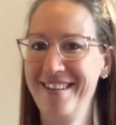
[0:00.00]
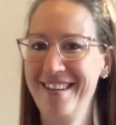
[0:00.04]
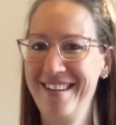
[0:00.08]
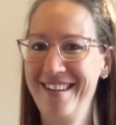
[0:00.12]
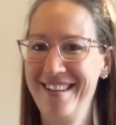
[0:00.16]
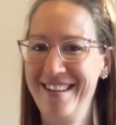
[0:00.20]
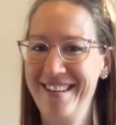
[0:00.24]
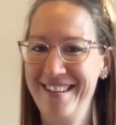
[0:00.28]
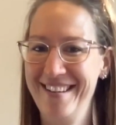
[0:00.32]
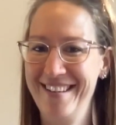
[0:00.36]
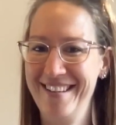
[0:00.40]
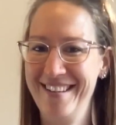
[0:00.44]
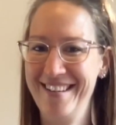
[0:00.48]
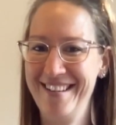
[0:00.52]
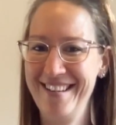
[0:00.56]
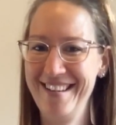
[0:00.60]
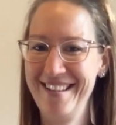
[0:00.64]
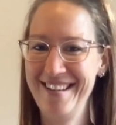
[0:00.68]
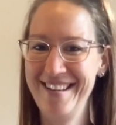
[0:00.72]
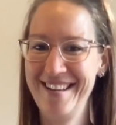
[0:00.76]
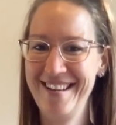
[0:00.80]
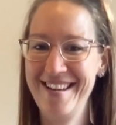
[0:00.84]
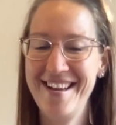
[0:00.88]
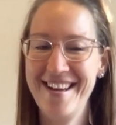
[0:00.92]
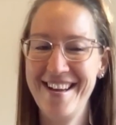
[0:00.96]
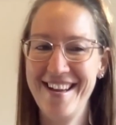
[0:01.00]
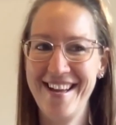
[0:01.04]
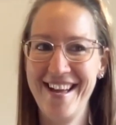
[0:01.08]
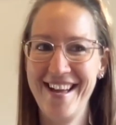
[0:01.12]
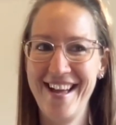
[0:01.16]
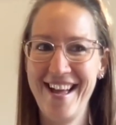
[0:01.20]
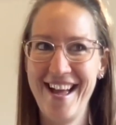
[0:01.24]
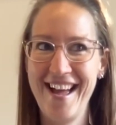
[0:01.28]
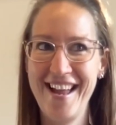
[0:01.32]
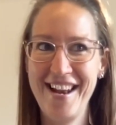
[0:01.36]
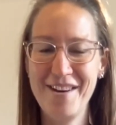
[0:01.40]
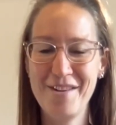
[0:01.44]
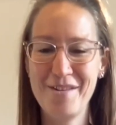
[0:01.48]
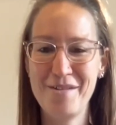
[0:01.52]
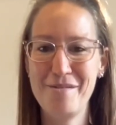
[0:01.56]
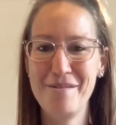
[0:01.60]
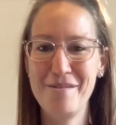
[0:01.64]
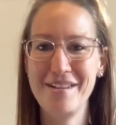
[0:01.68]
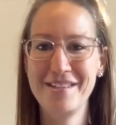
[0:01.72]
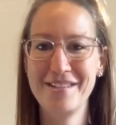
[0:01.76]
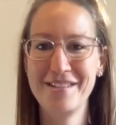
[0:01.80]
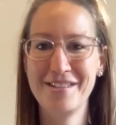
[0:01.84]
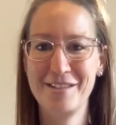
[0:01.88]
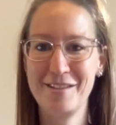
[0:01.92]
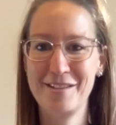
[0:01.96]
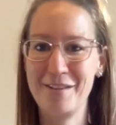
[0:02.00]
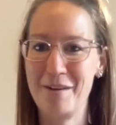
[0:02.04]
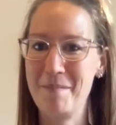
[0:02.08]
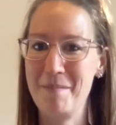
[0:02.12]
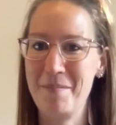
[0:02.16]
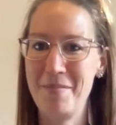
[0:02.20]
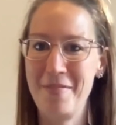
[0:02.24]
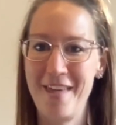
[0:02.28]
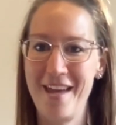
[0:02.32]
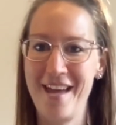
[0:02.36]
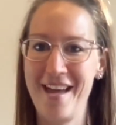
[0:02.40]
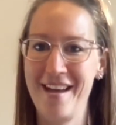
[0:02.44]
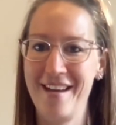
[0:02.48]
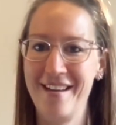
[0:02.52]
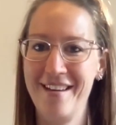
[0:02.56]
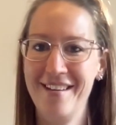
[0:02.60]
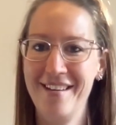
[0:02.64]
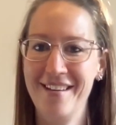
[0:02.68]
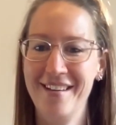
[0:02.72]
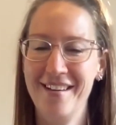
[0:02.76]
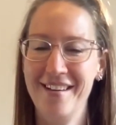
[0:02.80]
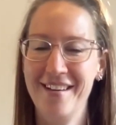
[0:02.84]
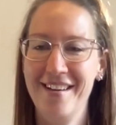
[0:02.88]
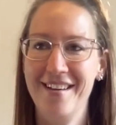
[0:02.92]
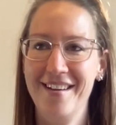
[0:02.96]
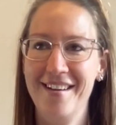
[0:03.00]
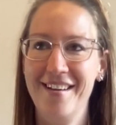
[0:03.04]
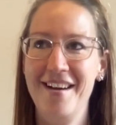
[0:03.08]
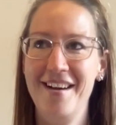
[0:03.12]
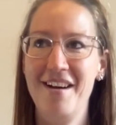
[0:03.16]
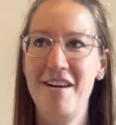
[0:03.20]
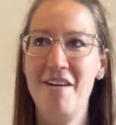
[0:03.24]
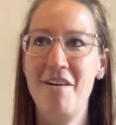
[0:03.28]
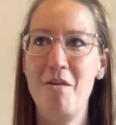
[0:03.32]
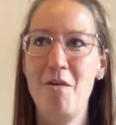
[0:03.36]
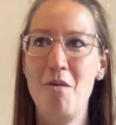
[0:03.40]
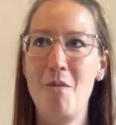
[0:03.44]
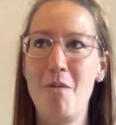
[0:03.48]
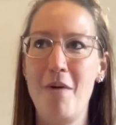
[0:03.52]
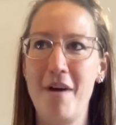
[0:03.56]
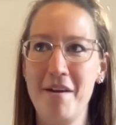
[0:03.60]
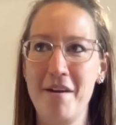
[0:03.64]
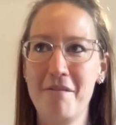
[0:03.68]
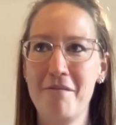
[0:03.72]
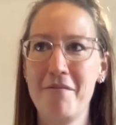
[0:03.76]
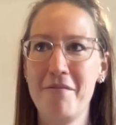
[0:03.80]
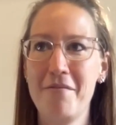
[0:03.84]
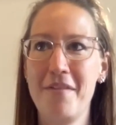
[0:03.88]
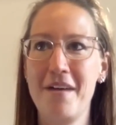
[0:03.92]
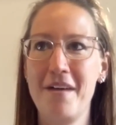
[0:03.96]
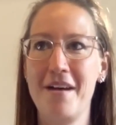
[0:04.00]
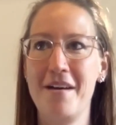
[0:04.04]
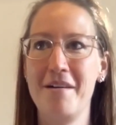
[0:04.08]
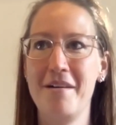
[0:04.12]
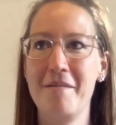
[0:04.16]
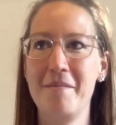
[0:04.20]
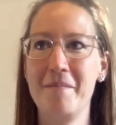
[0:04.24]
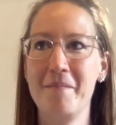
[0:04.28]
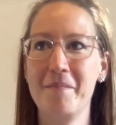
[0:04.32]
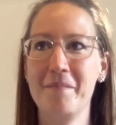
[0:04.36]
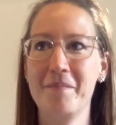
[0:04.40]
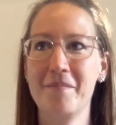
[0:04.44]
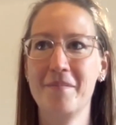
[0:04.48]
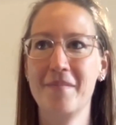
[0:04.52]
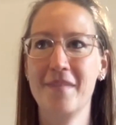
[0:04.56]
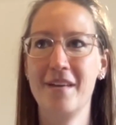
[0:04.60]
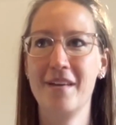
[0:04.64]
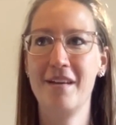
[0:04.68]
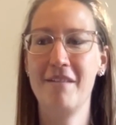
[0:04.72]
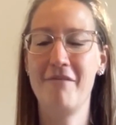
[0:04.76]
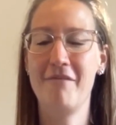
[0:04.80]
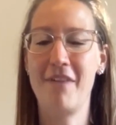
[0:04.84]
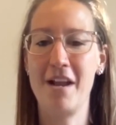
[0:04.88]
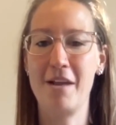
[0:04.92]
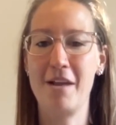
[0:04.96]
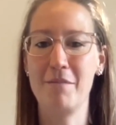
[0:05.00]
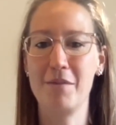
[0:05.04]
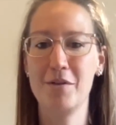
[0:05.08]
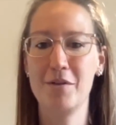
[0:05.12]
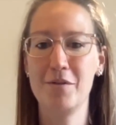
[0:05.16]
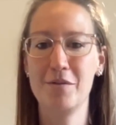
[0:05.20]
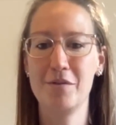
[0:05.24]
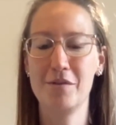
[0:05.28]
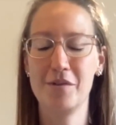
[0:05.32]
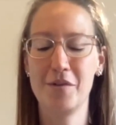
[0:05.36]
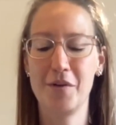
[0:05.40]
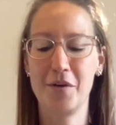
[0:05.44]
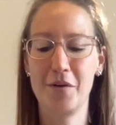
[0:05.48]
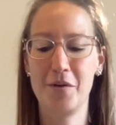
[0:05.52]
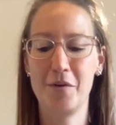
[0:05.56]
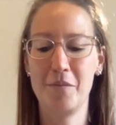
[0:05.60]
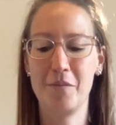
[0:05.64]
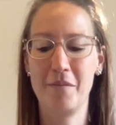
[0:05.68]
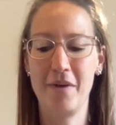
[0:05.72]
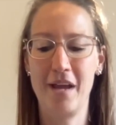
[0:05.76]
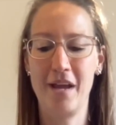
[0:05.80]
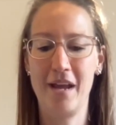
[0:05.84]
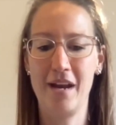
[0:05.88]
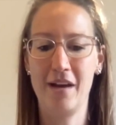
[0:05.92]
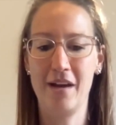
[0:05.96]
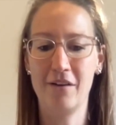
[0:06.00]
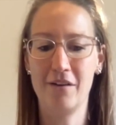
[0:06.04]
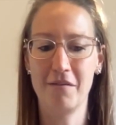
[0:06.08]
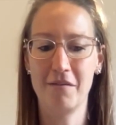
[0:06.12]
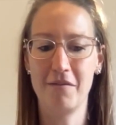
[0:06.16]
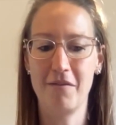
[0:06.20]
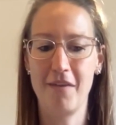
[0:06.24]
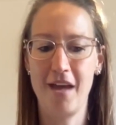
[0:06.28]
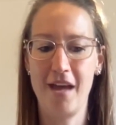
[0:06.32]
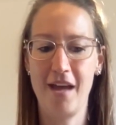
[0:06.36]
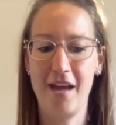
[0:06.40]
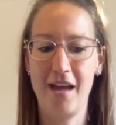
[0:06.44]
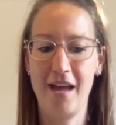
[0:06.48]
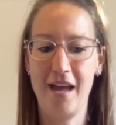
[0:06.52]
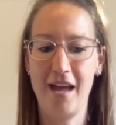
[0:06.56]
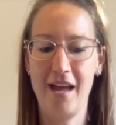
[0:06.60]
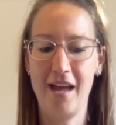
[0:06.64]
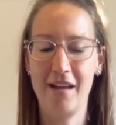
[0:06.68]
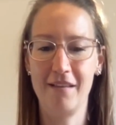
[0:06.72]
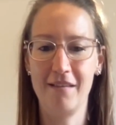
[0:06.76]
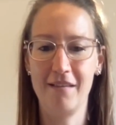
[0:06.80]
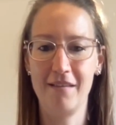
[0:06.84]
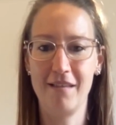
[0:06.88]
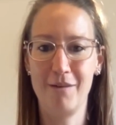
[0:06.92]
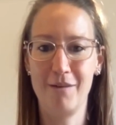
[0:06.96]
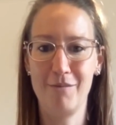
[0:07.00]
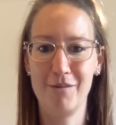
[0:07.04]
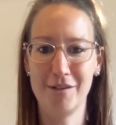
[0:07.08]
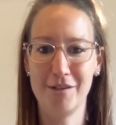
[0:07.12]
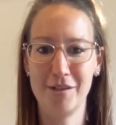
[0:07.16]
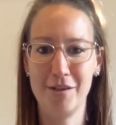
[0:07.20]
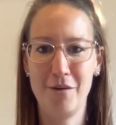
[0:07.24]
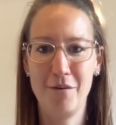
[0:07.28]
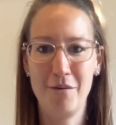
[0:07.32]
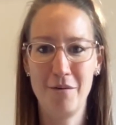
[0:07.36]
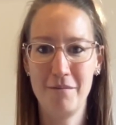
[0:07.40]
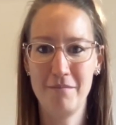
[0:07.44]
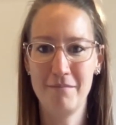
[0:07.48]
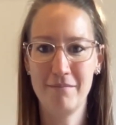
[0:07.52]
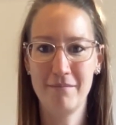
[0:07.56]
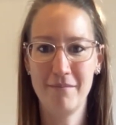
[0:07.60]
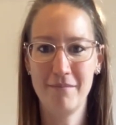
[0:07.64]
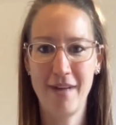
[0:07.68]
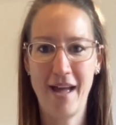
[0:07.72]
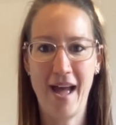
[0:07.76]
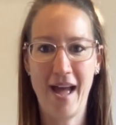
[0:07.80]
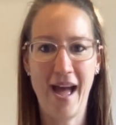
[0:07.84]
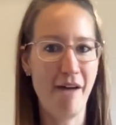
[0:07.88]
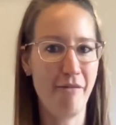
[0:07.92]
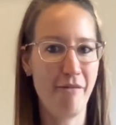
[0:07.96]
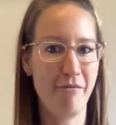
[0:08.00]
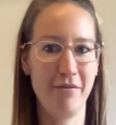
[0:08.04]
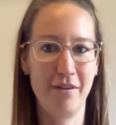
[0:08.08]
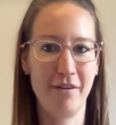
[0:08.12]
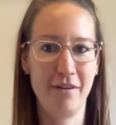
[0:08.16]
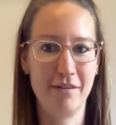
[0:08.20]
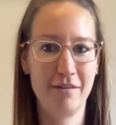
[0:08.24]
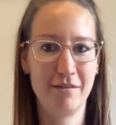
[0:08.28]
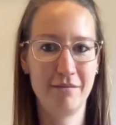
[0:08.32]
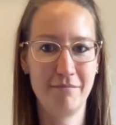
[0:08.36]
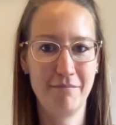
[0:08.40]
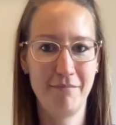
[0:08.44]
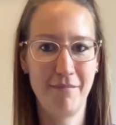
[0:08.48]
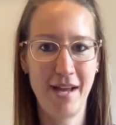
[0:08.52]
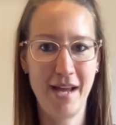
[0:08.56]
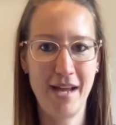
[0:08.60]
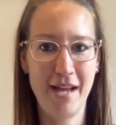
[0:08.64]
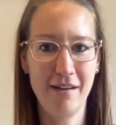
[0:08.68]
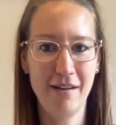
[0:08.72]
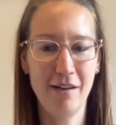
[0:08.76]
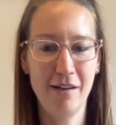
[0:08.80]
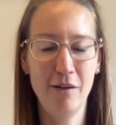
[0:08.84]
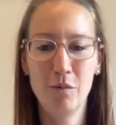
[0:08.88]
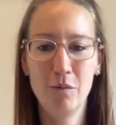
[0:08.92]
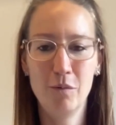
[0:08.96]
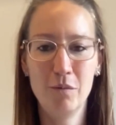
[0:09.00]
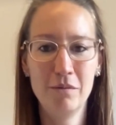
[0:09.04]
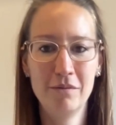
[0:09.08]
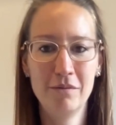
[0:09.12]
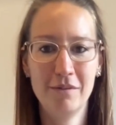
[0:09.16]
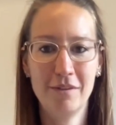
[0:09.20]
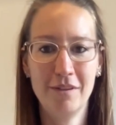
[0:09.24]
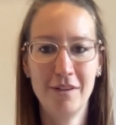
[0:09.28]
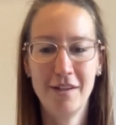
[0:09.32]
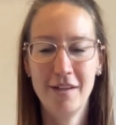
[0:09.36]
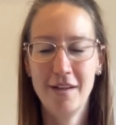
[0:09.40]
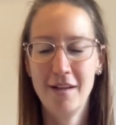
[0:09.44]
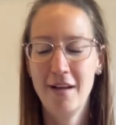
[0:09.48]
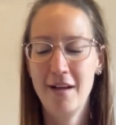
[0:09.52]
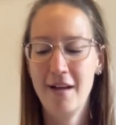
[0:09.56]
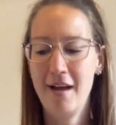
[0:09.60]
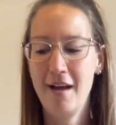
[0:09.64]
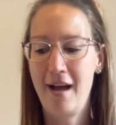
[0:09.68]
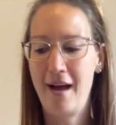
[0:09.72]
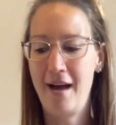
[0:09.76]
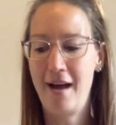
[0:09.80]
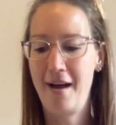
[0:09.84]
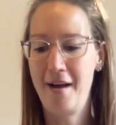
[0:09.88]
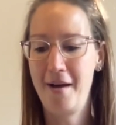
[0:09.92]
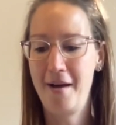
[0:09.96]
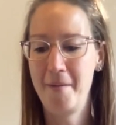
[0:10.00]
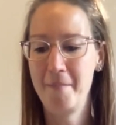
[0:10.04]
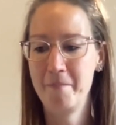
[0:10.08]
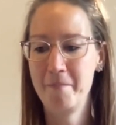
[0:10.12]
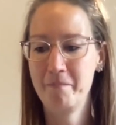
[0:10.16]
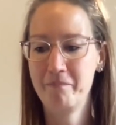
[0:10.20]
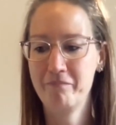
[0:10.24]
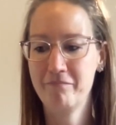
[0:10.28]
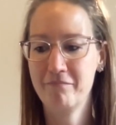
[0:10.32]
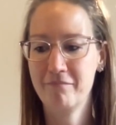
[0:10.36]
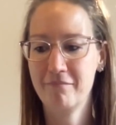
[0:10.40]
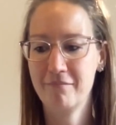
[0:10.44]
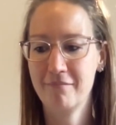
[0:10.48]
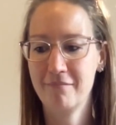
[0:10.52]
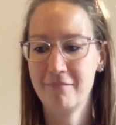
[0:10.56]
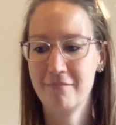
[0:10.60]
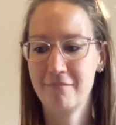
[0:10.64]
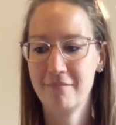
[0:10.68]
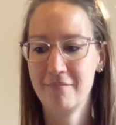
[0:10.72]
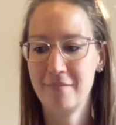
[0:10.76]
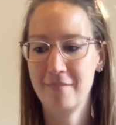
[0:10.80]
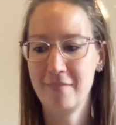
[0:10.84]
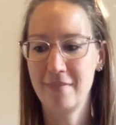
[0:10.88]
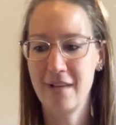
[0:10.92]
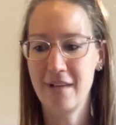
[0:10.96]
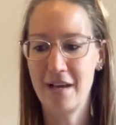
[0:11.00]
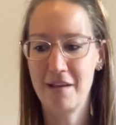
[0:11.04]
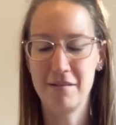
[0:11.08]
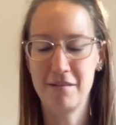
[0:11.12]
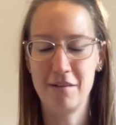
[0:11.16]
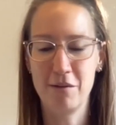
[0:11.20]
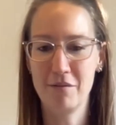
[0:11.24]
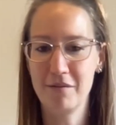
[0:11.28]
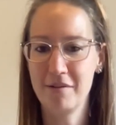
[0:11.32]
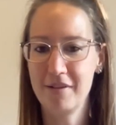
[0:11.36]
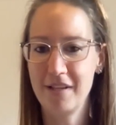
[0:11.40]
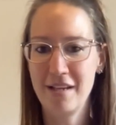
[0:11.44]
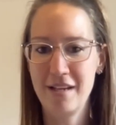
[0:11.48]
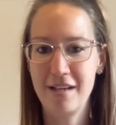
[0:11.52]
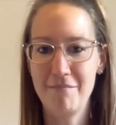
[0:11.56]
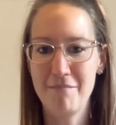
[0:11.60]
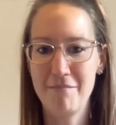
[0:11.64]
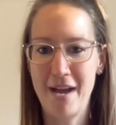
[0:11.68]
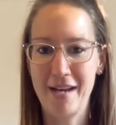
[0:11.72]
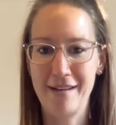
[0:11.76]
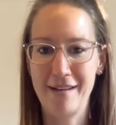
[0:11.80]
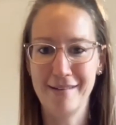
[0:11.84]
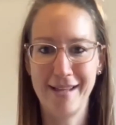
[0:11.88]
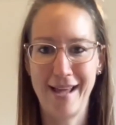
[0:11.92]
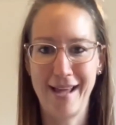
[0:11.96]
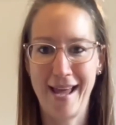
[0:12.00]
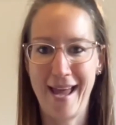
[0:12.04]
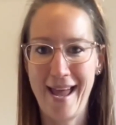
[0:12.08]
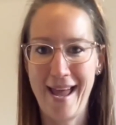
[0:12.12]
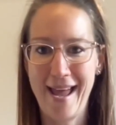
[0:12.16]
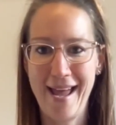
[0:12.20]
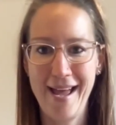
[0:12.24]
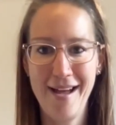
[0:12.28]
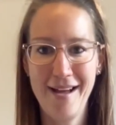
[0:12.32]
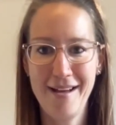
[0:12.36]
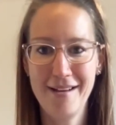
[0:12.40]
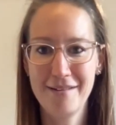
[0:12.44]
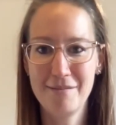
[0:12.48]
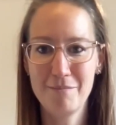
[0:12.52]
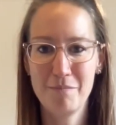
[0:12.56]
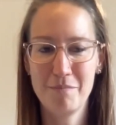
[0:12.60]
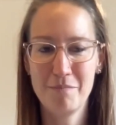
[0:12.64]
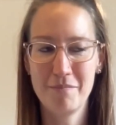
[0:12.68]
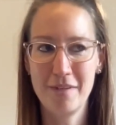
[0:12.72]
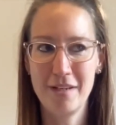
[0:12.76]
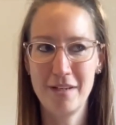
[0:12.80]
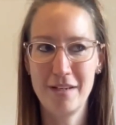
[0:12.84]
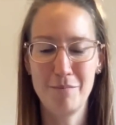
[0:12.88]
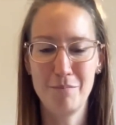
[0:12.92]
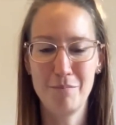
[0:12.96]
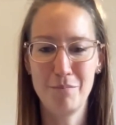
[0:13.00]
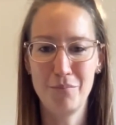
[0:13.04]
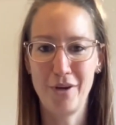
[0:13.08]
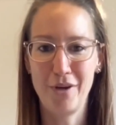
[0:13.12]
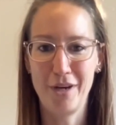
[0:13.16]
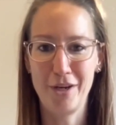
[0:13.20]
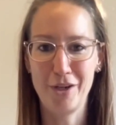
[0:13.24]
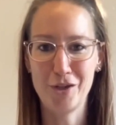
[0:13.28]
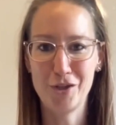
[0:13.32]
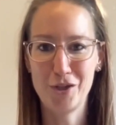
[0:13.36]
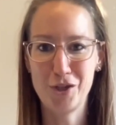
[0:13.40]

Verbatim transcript: and it always stopped there. One of them invited me to his home, and I got there, and there was no effort made at all. Um, I don't think he made his hair. He didn't put any